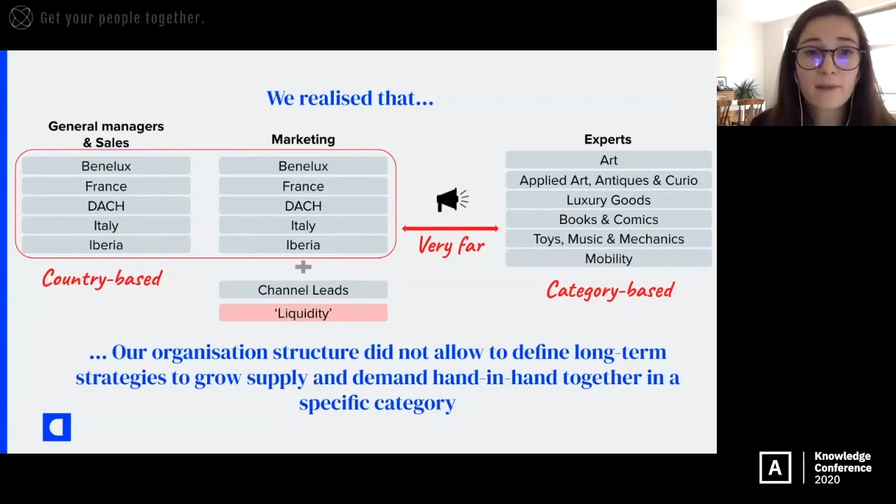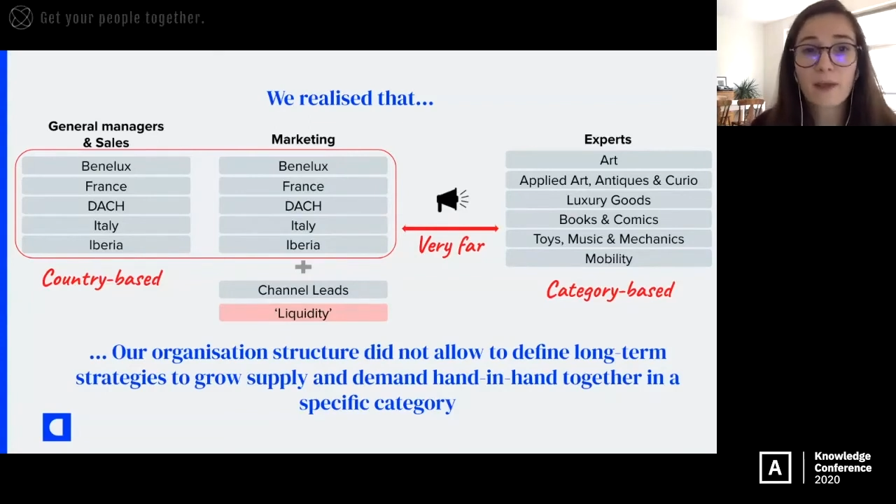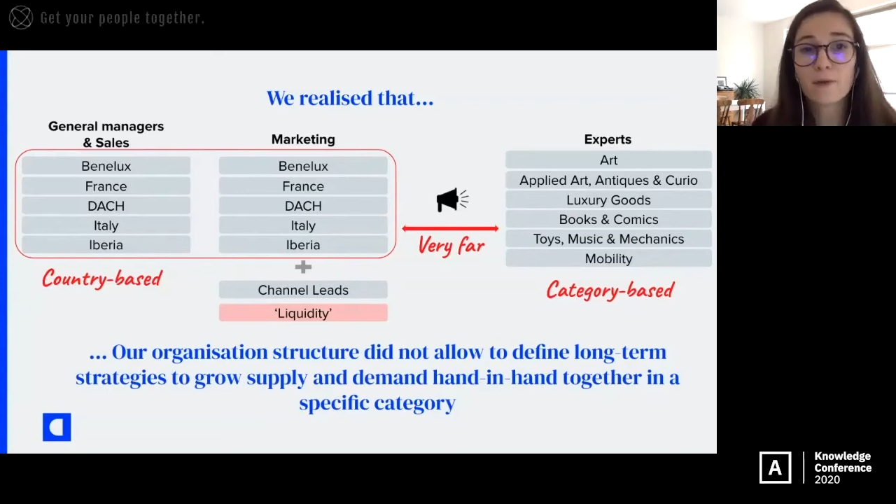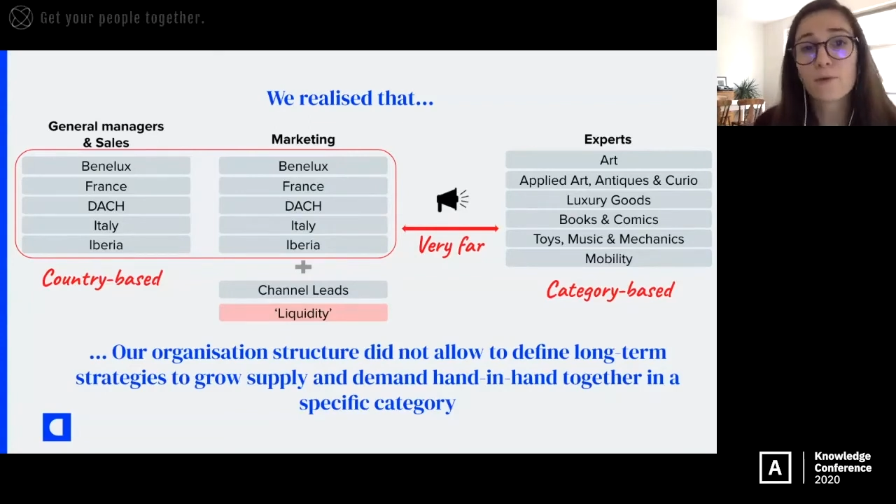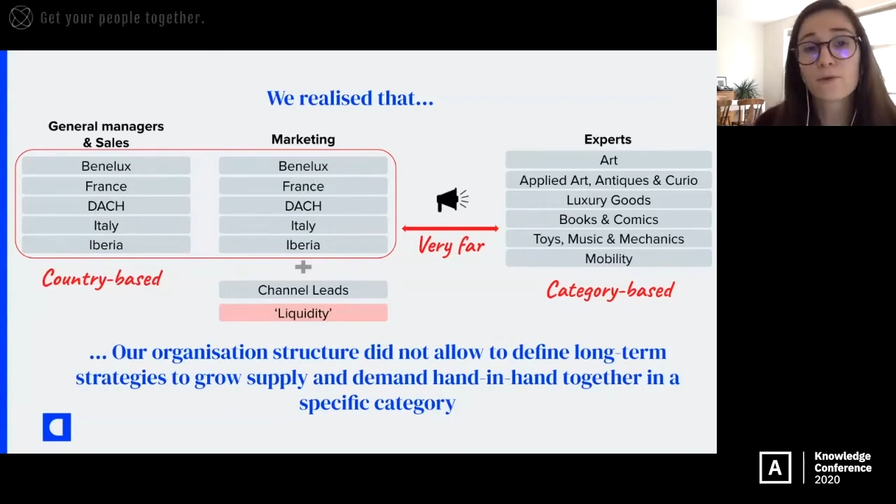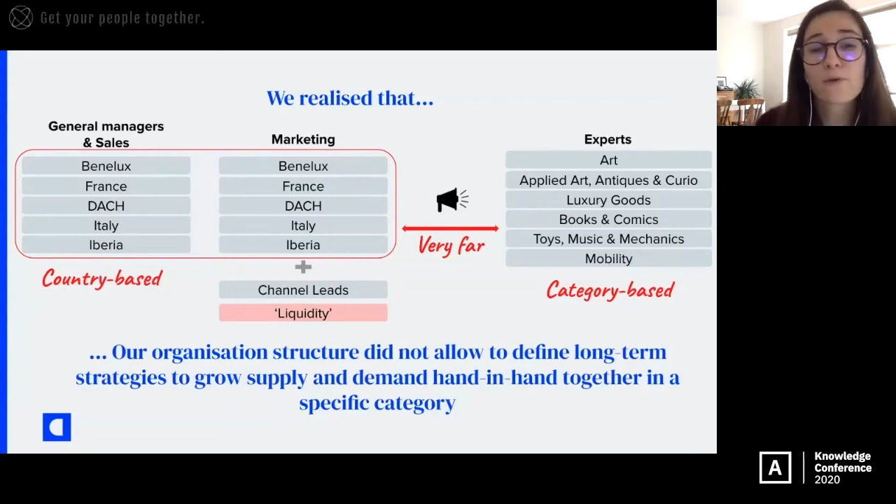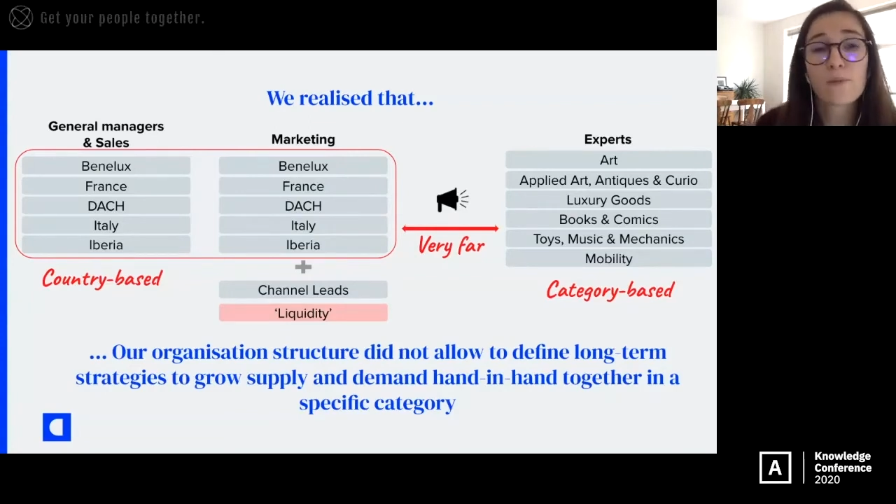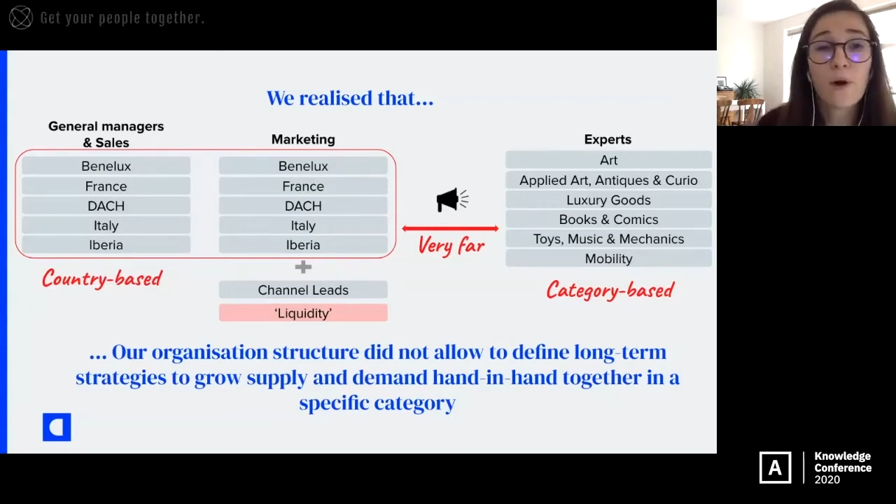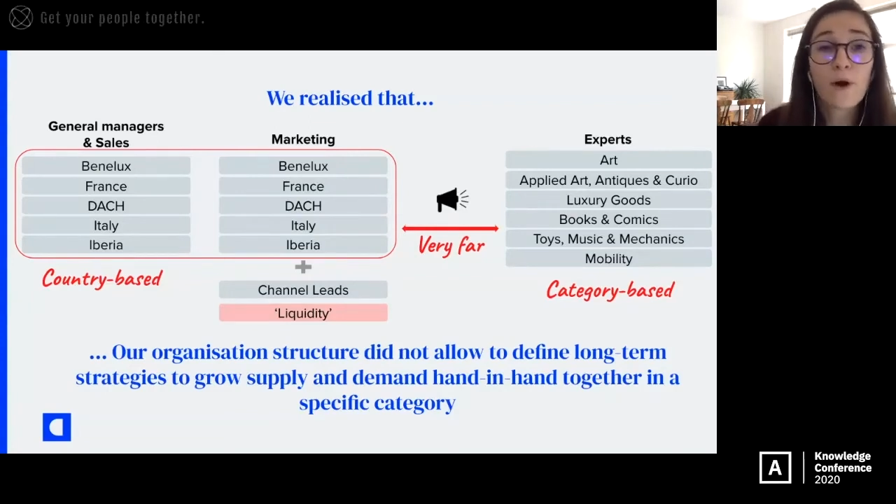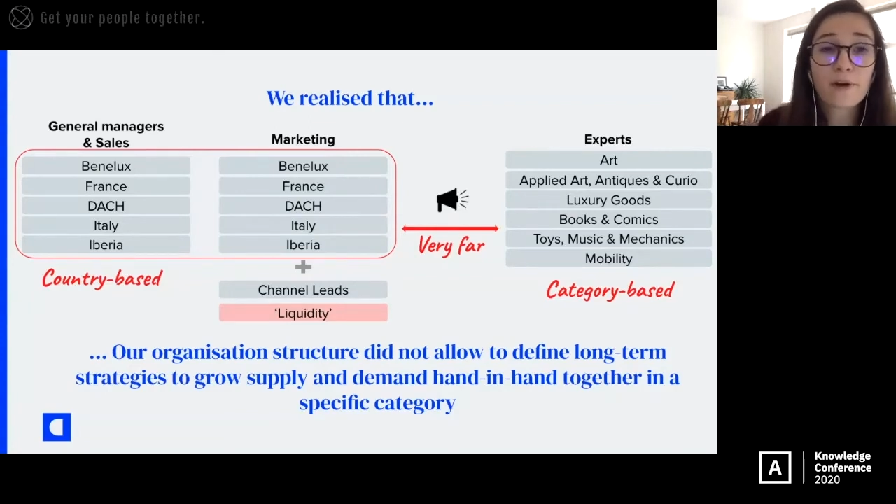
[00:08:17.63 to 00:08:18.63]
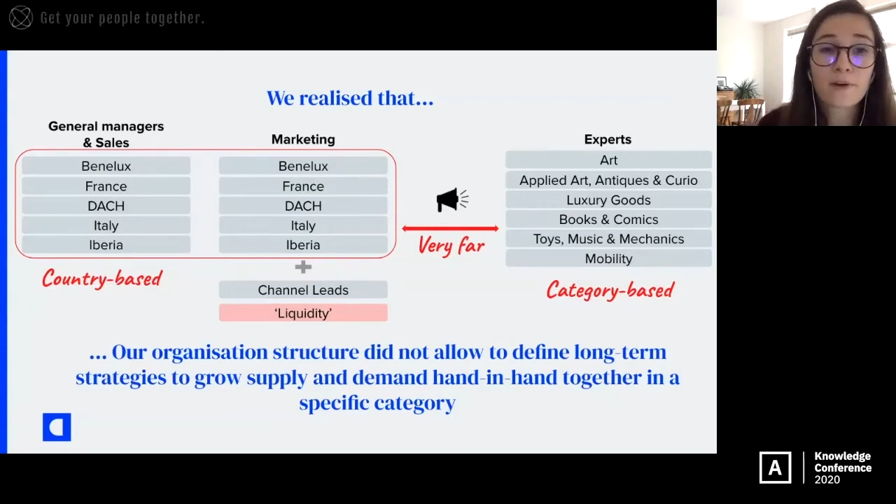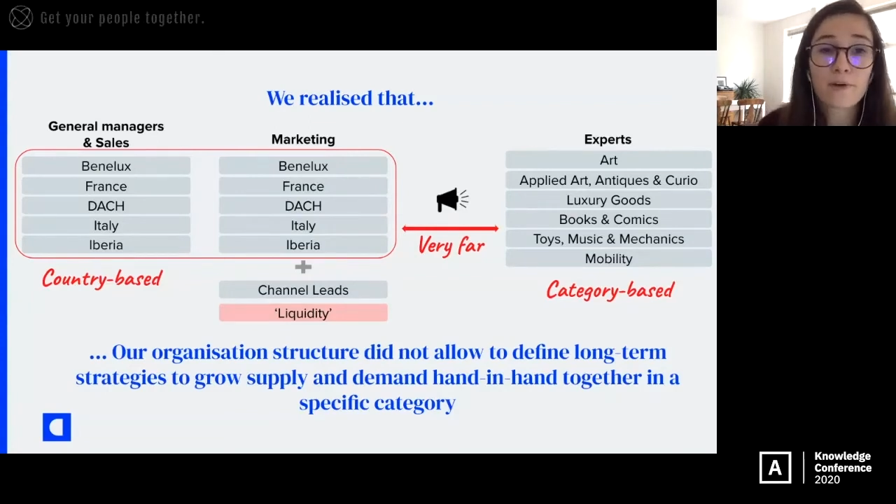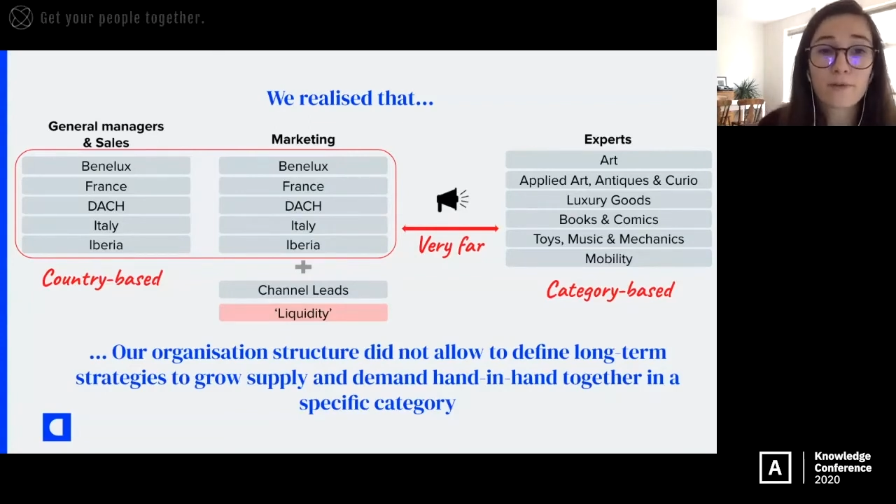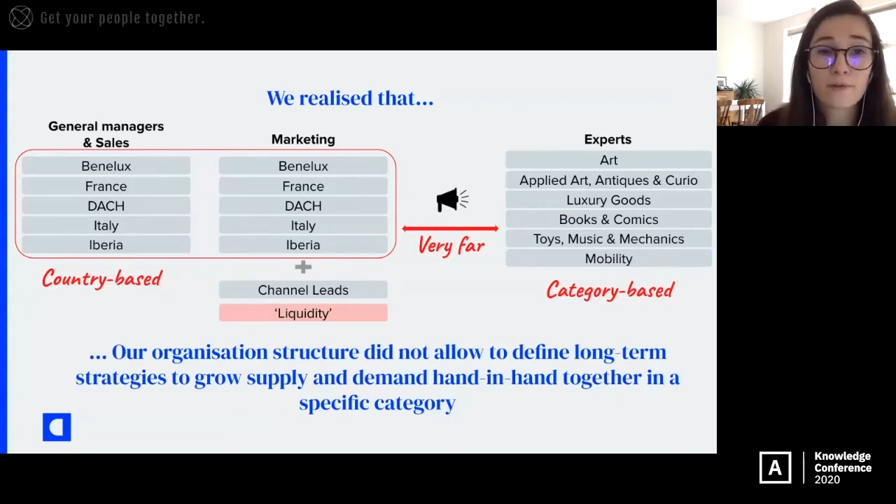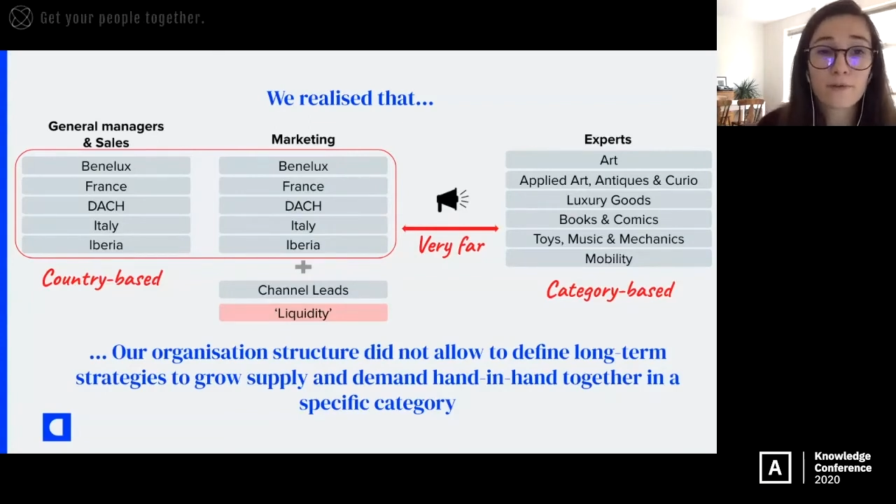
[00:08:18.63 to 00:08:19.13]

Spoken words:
and also a part of